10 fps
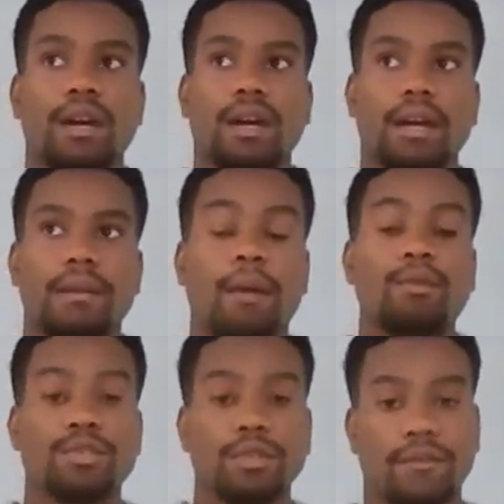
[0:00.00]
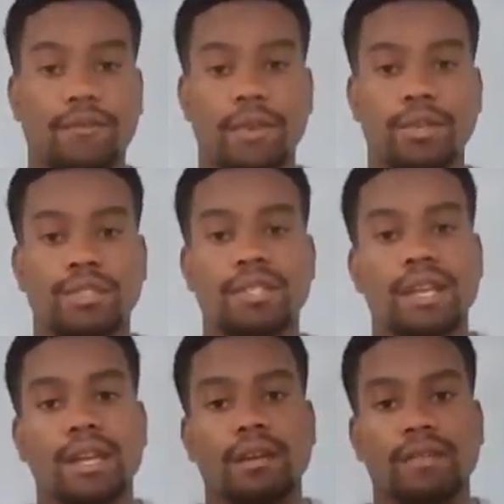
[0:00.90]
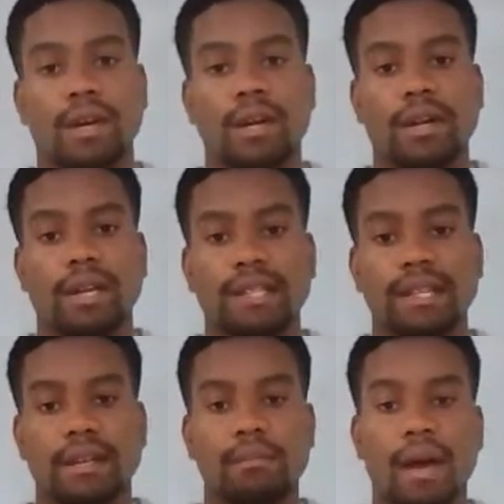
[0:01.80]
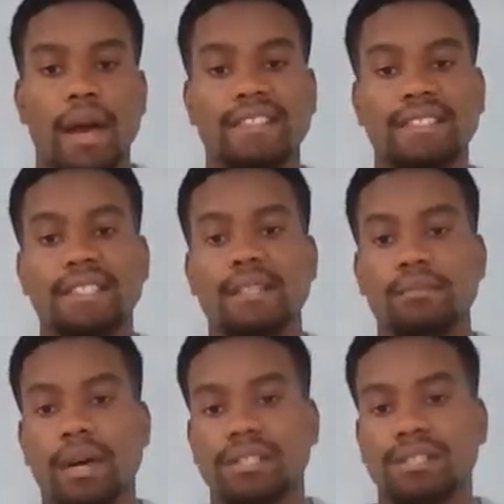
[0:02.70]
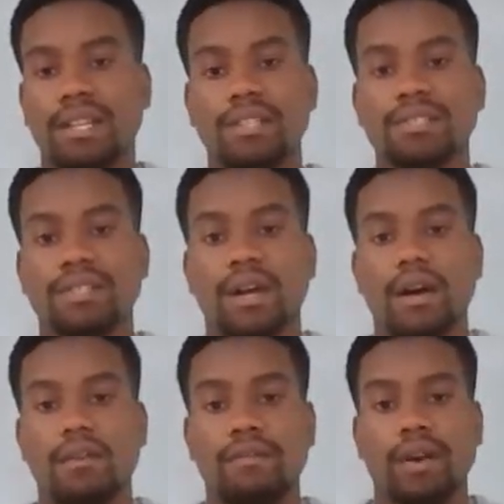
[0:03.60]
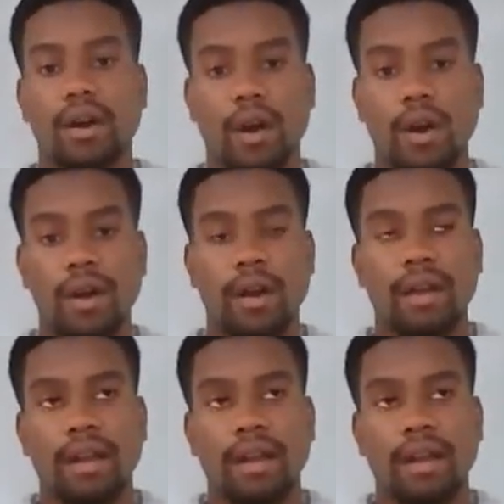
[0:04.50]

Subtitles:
I want you to first think of the heart as the combustion engine of a car.